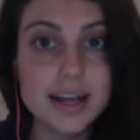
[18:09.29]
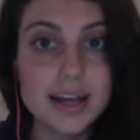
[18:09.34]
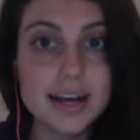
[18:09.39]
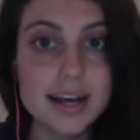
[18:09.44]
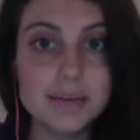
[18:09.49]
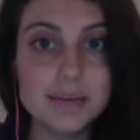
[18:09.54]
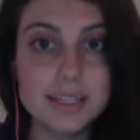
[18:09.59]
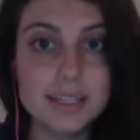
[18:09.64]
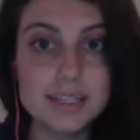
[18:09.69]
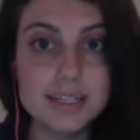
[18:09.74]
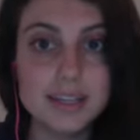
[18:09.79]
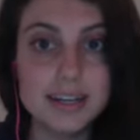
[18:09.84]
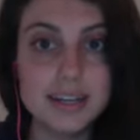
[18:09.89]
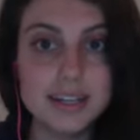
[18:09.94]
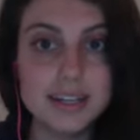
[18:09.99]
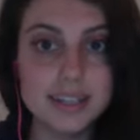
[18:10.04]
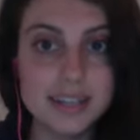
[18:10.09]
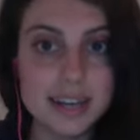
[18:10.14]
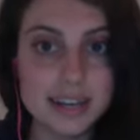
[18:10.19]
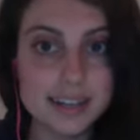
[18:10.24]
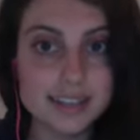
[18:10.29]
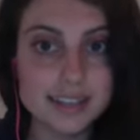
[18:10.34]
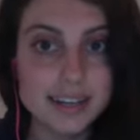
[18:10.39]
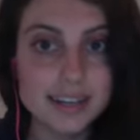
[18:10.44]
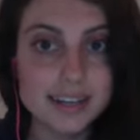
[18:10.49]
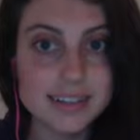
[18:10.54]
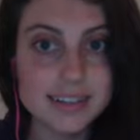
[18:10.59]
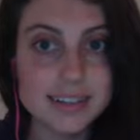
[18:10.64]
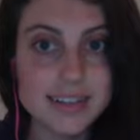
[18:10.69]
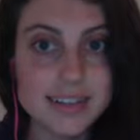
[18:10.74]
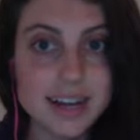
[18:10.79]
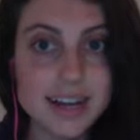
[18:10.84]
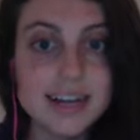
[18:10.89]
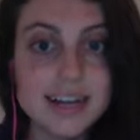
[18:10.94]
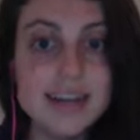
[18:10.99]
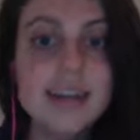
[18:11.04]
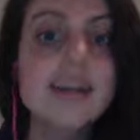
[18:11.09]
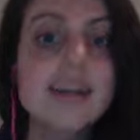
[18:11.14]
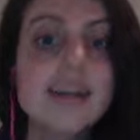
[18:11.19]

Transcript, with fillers: and I was studying textile design.